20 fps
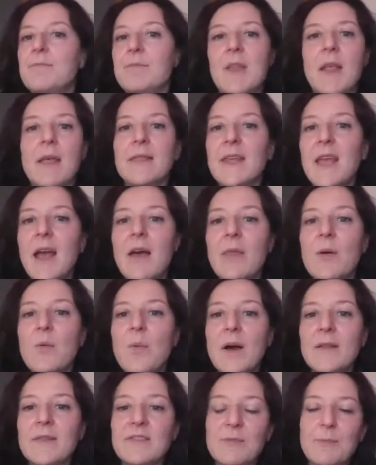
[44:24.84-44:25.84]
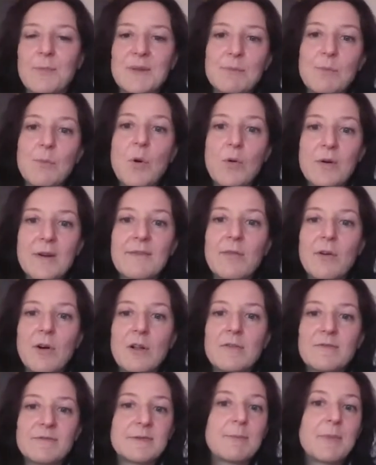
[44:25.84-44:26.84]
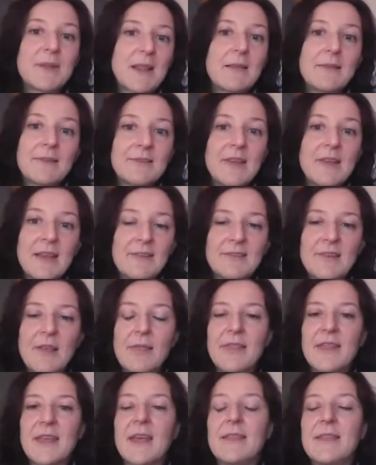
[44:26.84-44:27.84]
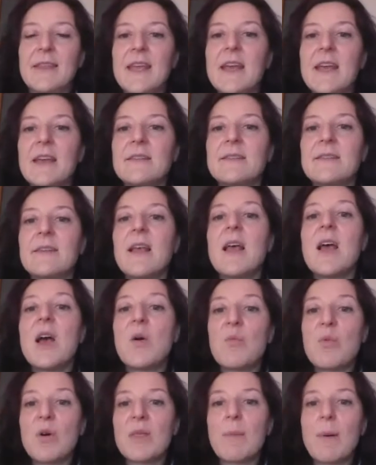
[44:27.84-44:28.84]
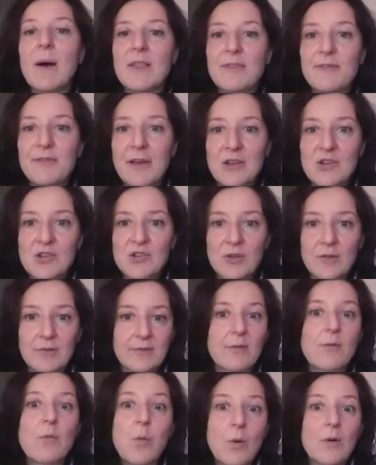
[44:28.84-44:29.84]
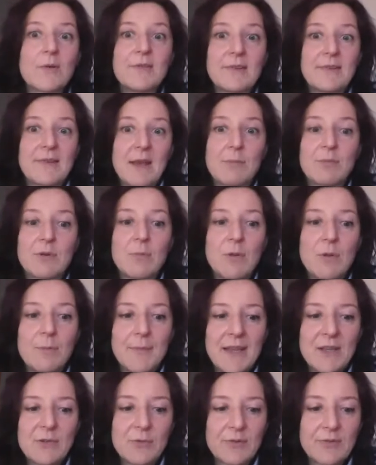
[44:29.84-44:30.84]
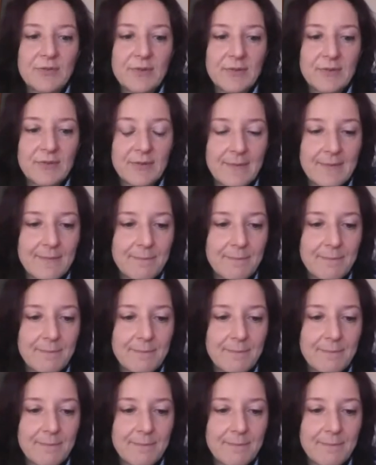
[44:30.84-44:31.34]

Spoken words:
the other one's a bit more involved, but I'll say something at the end. What about functions of quasi-separable matrices?